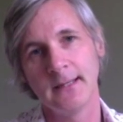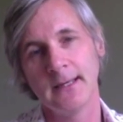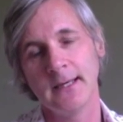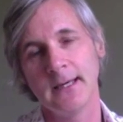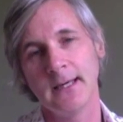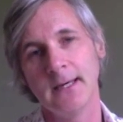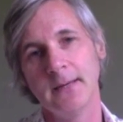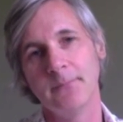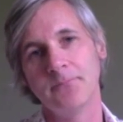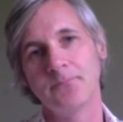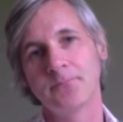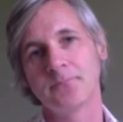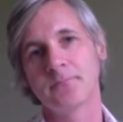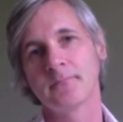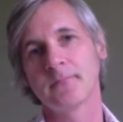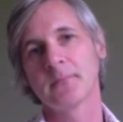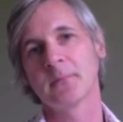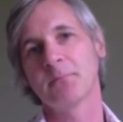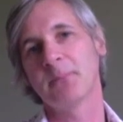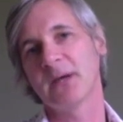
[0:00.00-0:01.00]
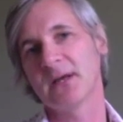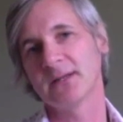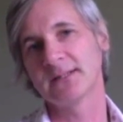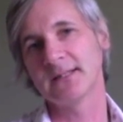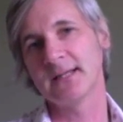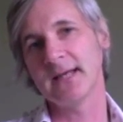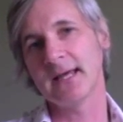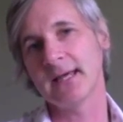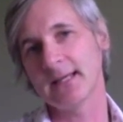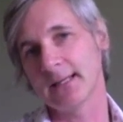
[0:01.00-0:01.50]
Um, because I
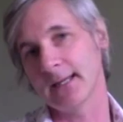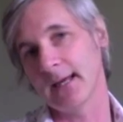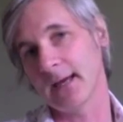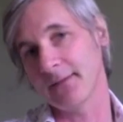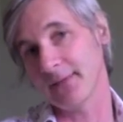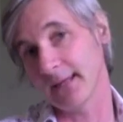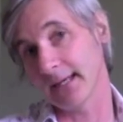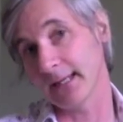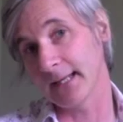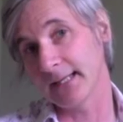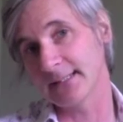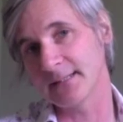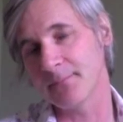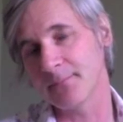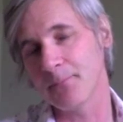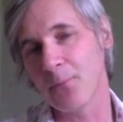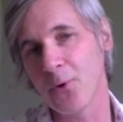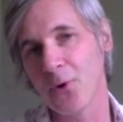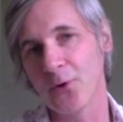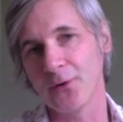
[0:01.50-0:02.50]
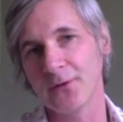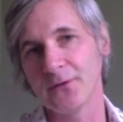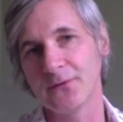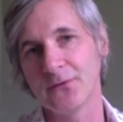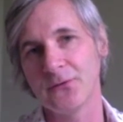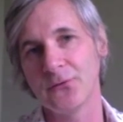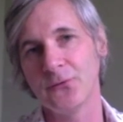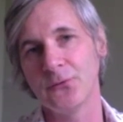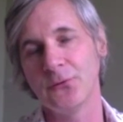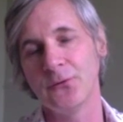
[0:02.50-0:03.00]
think, it, I think it is important
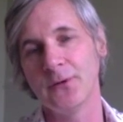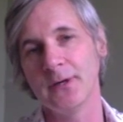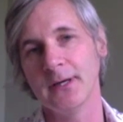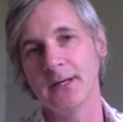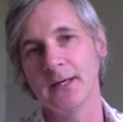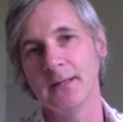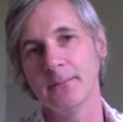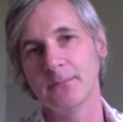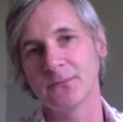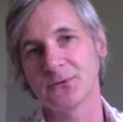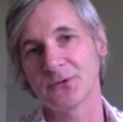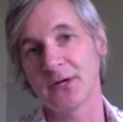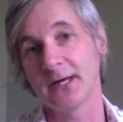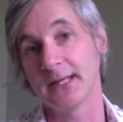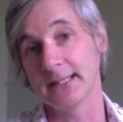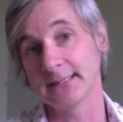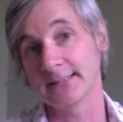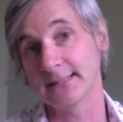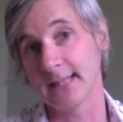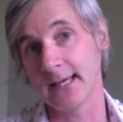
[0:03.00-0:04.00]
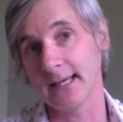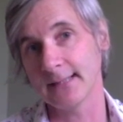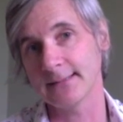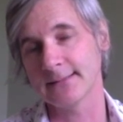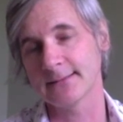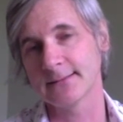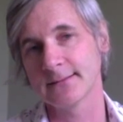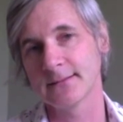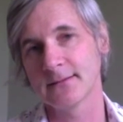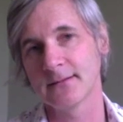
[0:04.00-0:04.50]
to um, try and
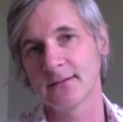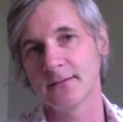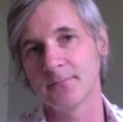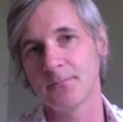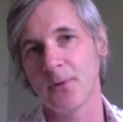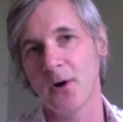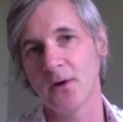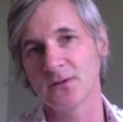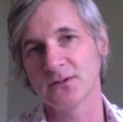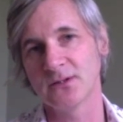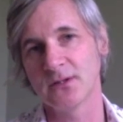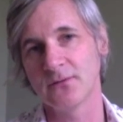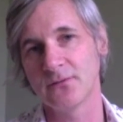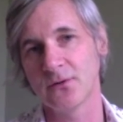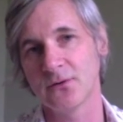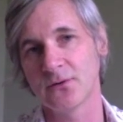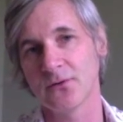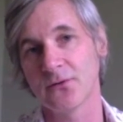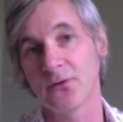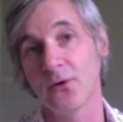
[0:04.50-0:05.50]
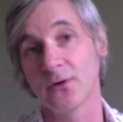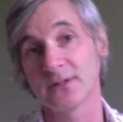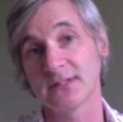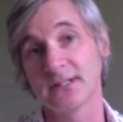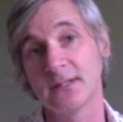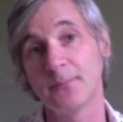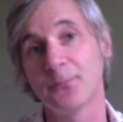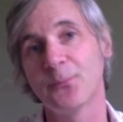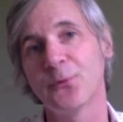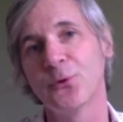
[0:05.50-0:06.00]
assess positive future thoughts and
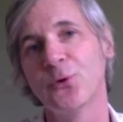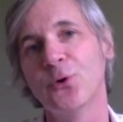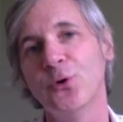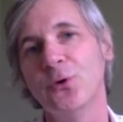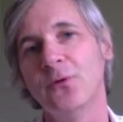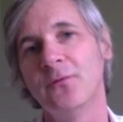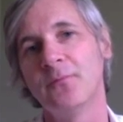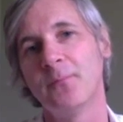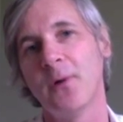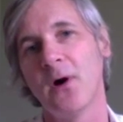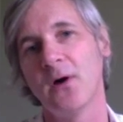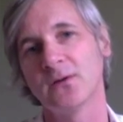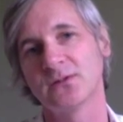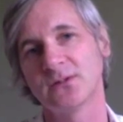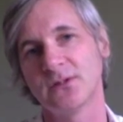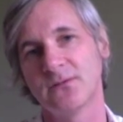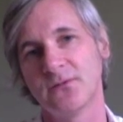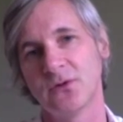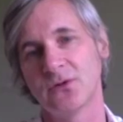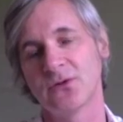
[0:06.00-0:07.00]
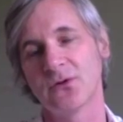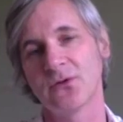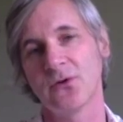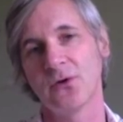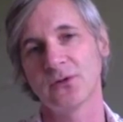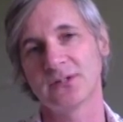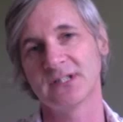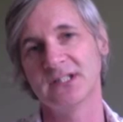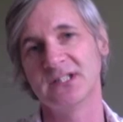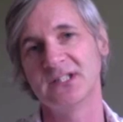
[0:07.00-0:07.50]
improve positive future
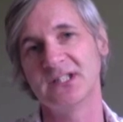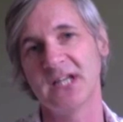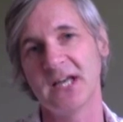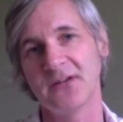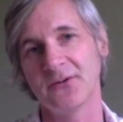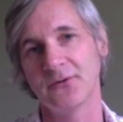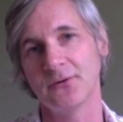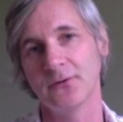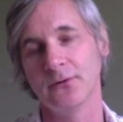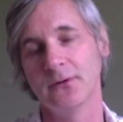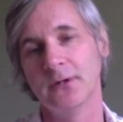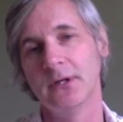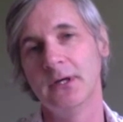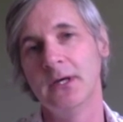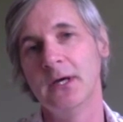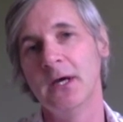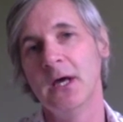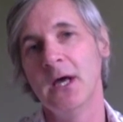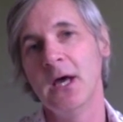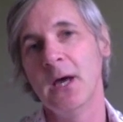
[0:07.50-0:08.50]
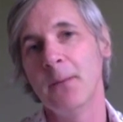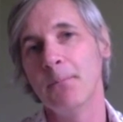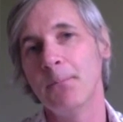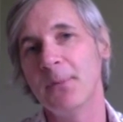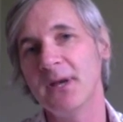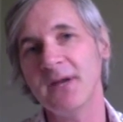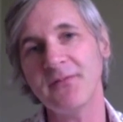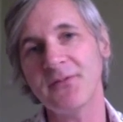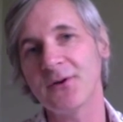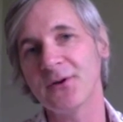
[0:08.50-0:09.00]
thoughts in general. But
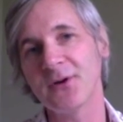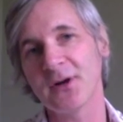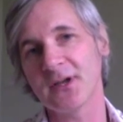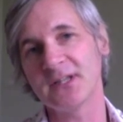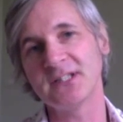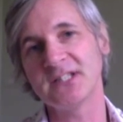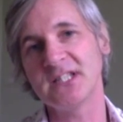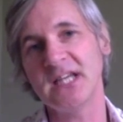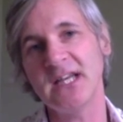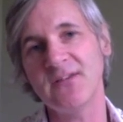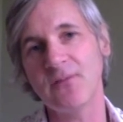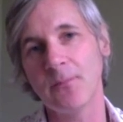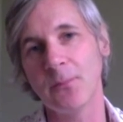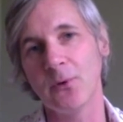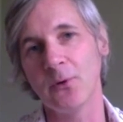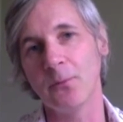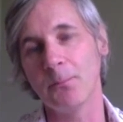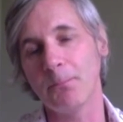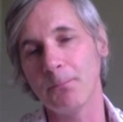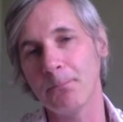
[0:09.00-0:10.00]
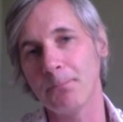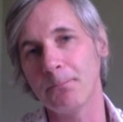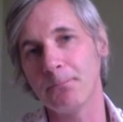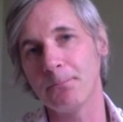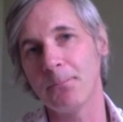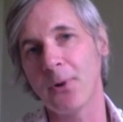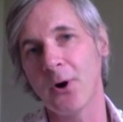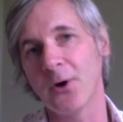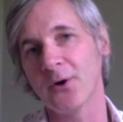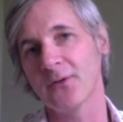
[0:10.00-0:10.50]
if they're not achievable,
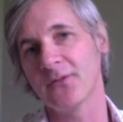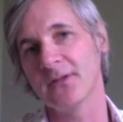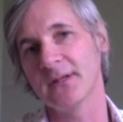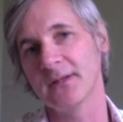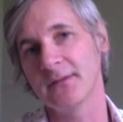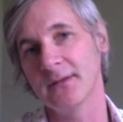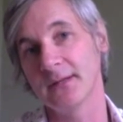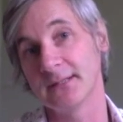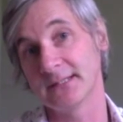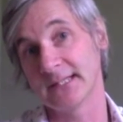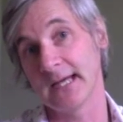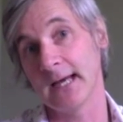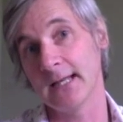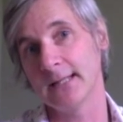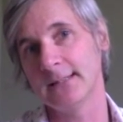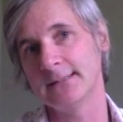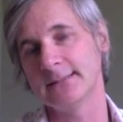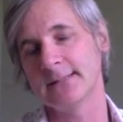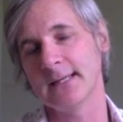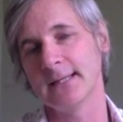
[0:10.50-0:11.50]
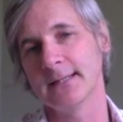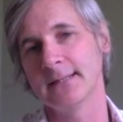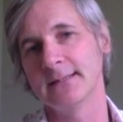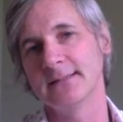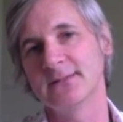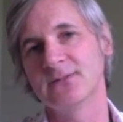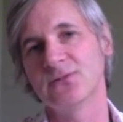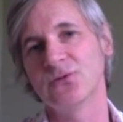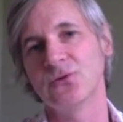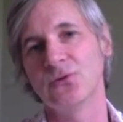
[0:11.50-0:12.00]
part of the, the challenge then
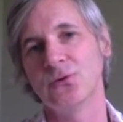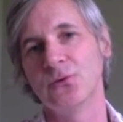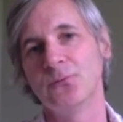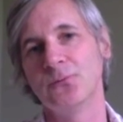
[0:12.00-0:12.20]
is to